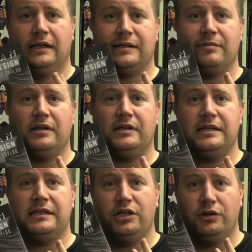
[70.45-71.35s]
something that
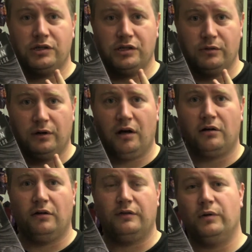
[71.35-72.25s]
DC used to do a lot
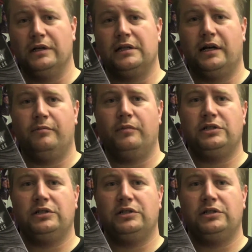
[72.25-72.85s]
of at one time,